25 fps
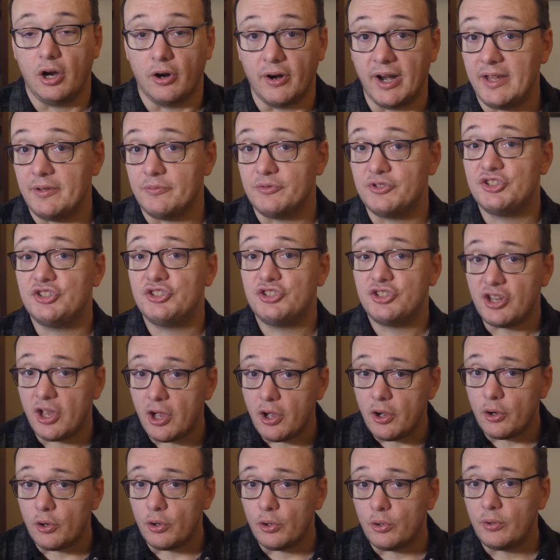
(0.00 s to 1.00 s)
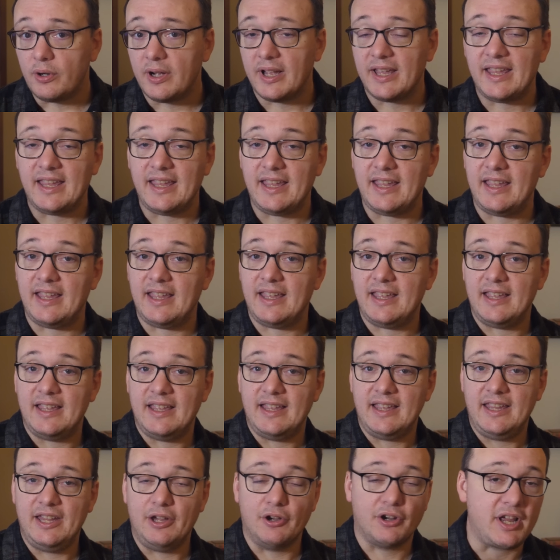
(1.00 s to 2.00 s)
All right, so
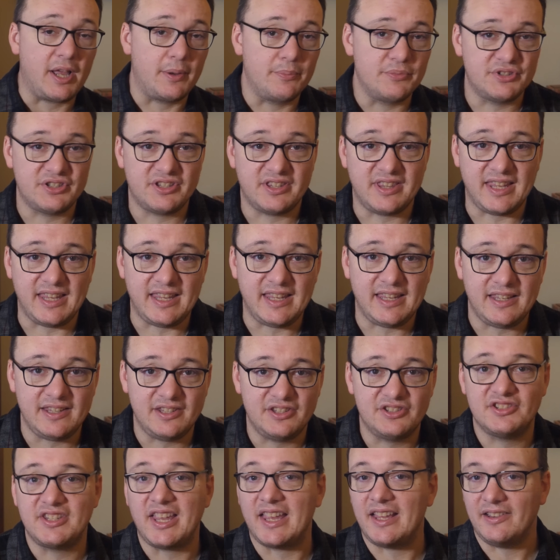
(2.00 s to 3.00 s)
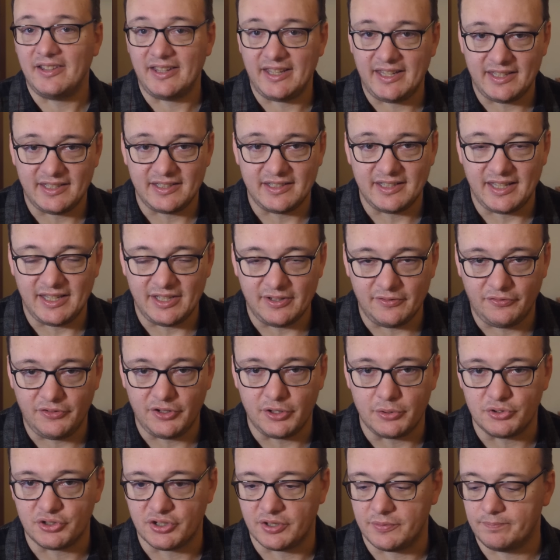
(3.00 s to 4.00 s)
here comes the saline
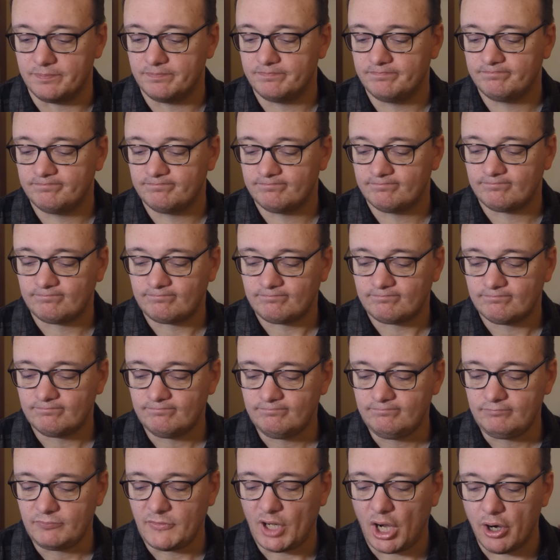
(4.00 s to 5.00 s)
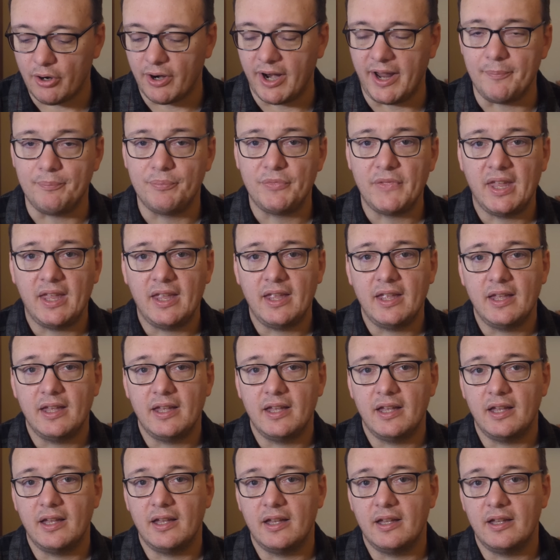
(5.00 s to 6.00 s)
infusion. All right,
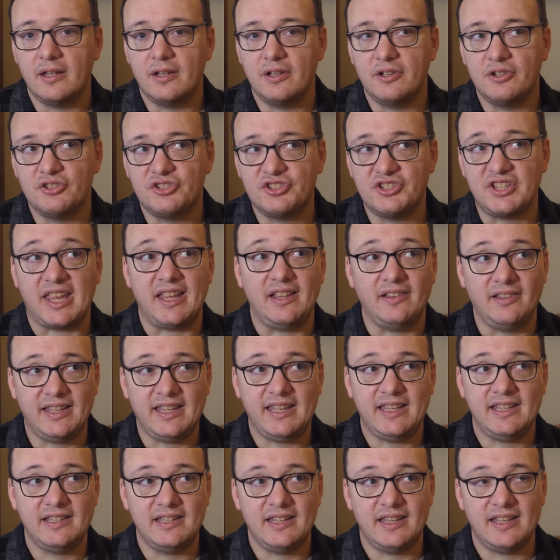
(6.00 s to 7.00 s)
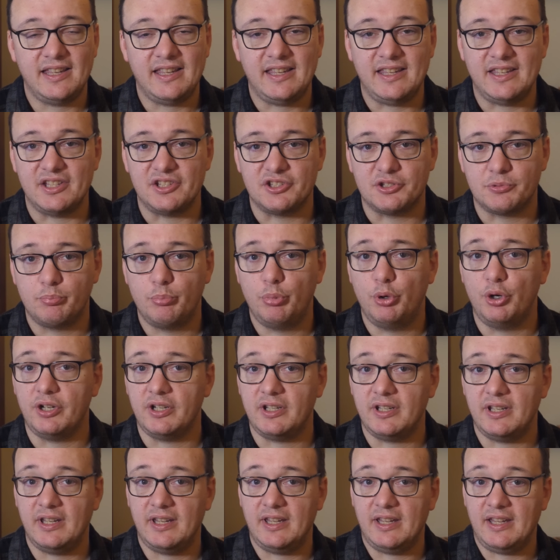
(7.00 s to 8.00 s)
saline is
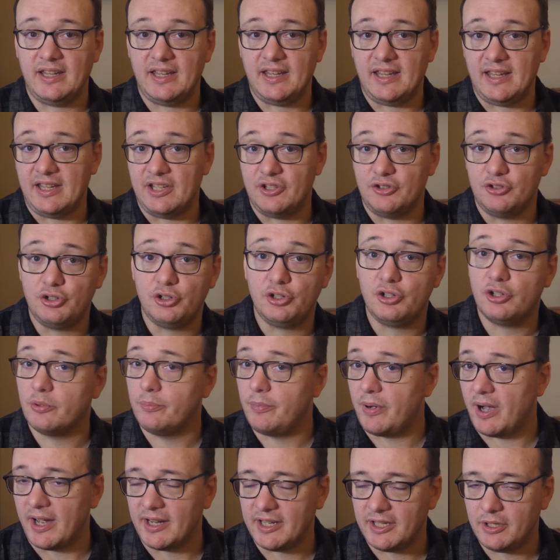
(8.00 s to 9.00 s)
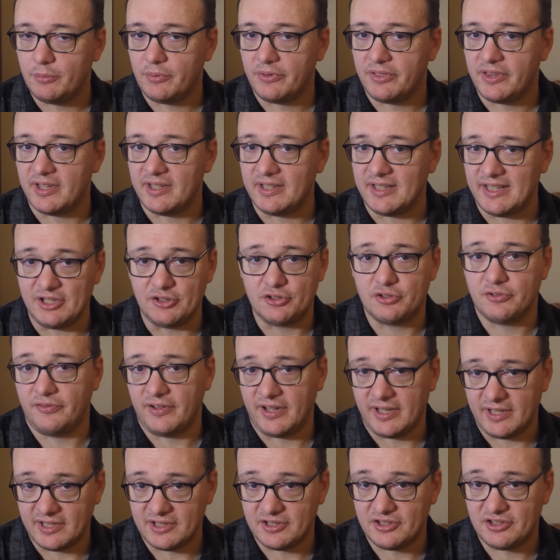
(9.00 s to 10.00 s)
put into your body with an
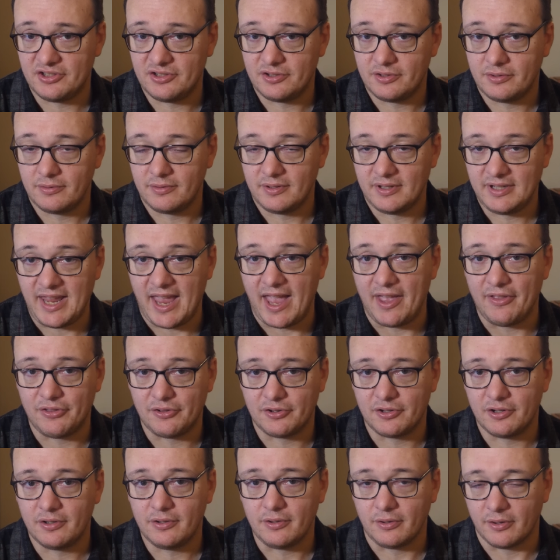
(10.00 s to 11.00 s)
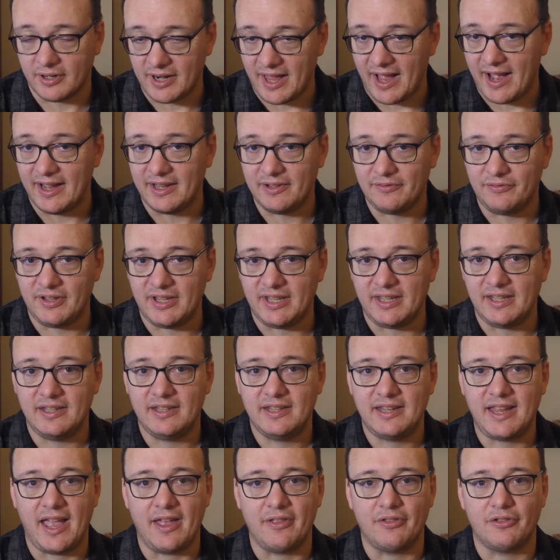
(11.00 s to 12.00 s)
intravenous catheter or an
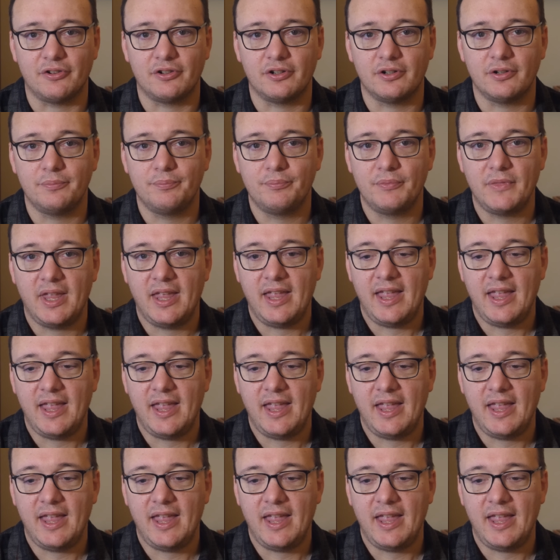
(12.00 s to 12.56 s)
IV catheter.